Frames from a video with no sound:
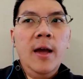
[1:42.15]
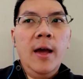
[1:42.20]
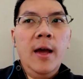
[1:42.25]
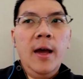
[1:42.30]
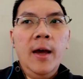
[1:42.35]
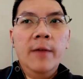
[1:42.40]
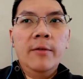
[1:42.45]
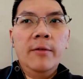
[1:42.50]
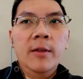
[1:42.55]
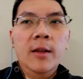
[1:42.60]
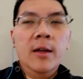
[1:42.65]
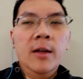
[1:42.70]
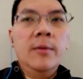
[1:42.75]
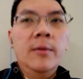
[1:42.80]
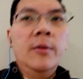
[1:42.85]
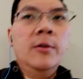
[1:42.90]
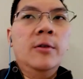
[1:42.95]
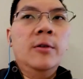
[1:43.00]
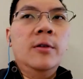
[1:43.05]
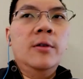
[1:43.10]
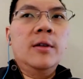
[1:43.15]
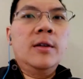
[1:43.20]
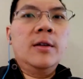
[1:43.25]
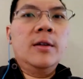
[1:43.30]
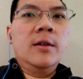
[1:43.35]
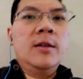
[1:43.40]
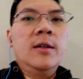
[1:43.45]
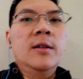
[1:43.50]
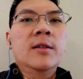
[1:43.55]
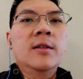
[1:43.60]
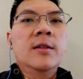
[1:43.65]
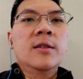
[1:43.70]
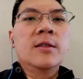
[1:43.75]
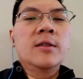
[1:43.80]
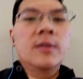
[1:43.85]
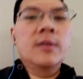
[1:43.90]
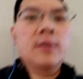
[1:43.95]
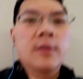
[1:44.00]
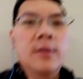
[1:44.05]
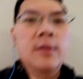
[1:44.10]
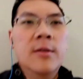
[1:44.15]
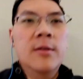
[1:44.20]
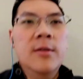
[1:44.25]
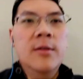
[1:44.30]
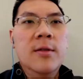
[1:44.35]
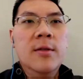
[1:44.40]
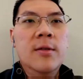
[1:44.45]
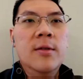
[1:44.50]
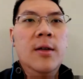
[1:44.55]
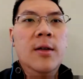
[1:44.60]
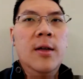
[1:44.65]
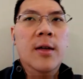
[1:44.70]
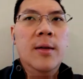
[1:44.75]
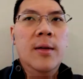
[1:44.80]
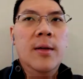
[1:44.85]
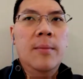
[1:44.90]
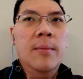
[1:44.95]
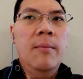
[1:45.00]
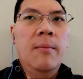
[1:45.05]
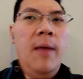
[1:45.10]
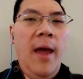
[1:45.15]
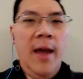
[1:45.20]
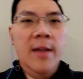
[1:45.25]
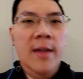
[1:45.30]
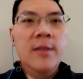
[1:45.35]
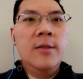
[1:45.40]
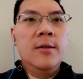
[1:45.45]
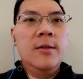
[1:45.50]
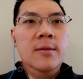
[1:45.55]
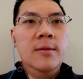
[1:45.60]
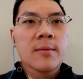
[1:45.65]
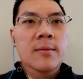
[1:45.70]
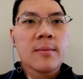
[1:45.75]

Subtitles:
have a lot of your concerns answered.